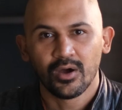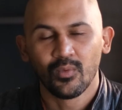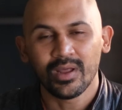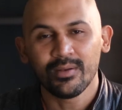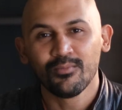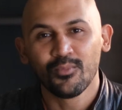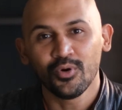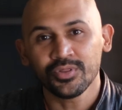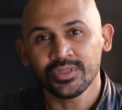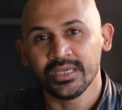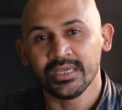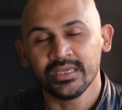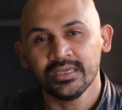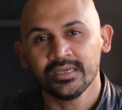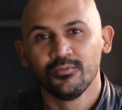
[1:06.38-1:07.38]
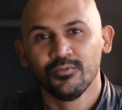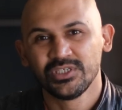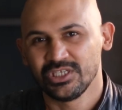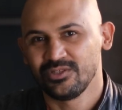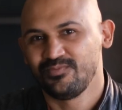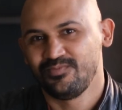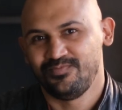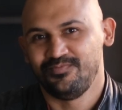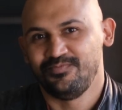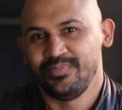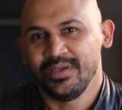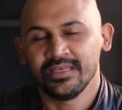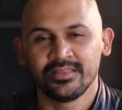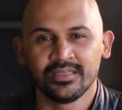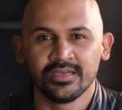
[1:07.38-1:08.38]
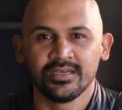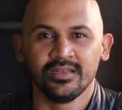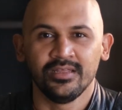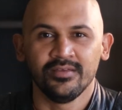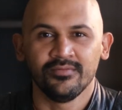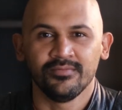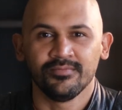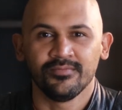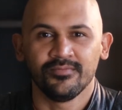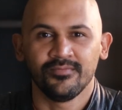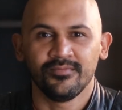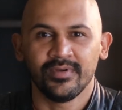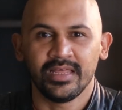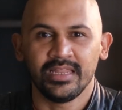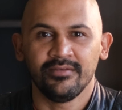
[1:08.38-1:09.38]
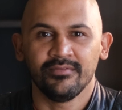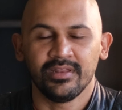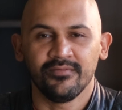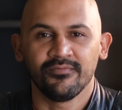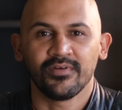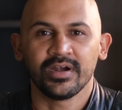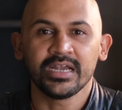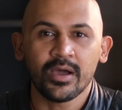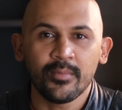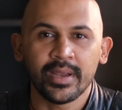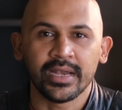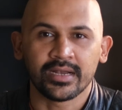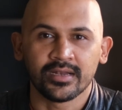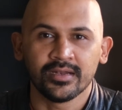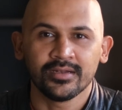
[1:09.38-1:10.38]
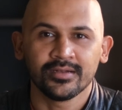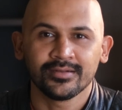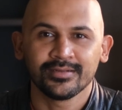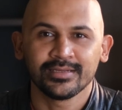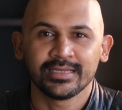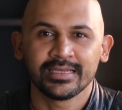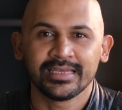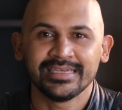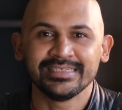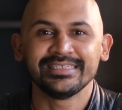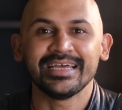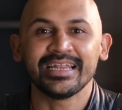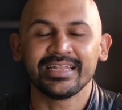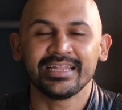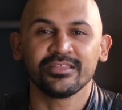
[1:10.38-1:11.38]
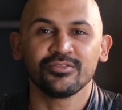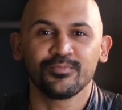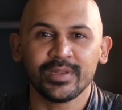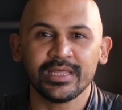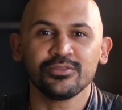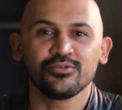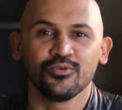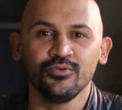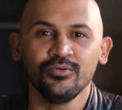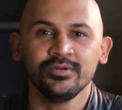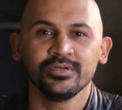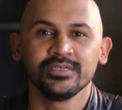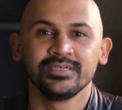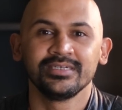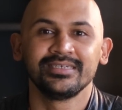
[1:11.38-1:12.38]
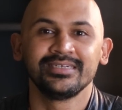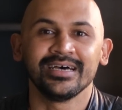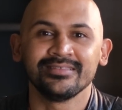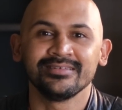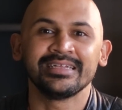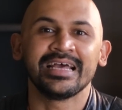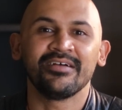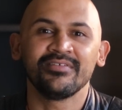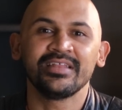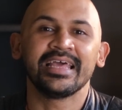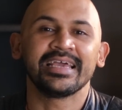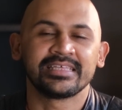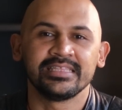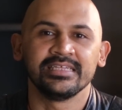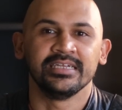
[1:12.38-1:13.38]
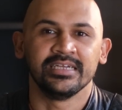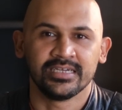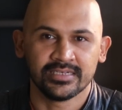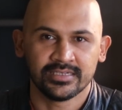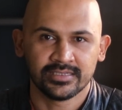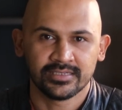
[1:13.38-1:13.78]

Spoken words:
One more thing which is basically very fundamental is that an espresso doesn't have an X in it.